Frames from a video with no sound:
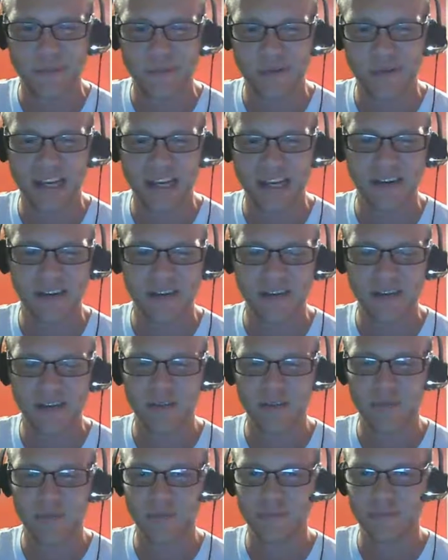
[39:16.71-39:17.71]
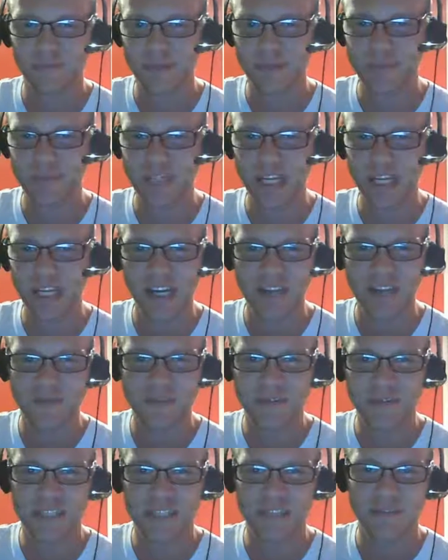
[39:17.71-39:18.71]
I don't know.
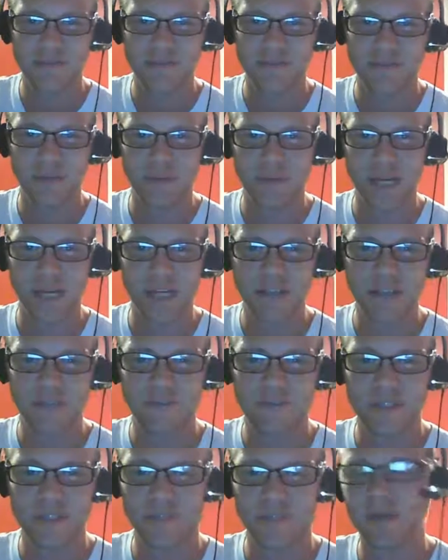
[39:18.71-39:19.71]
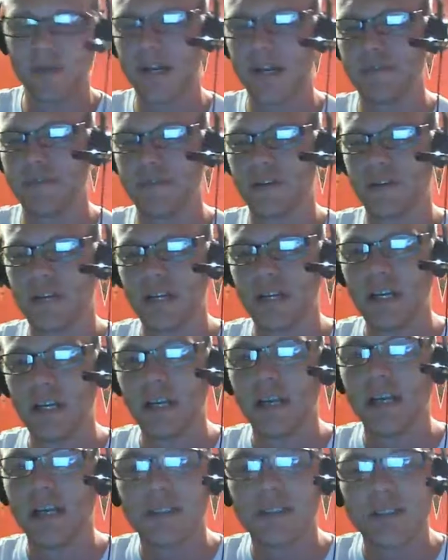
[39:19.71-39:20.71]
Bibliography, filmography, whatever.
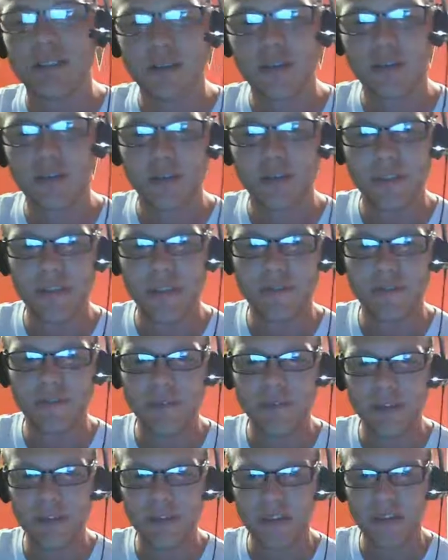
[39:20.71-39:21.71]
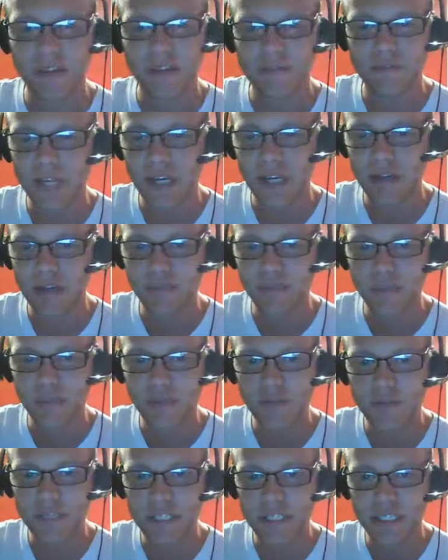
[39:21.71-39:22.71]
So they've done a
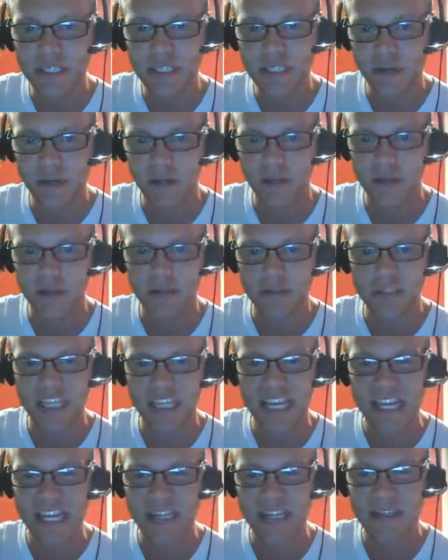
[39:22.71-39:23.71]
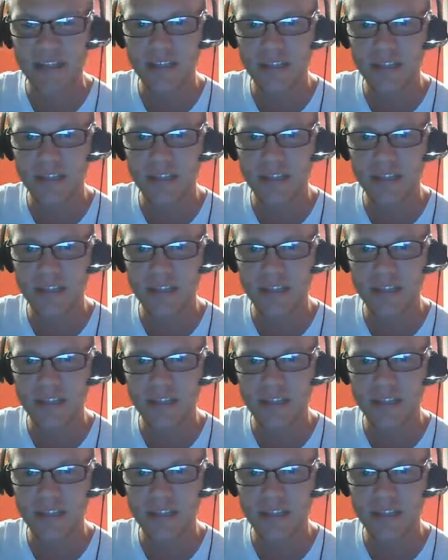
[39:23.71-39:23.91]
movie called Hidden.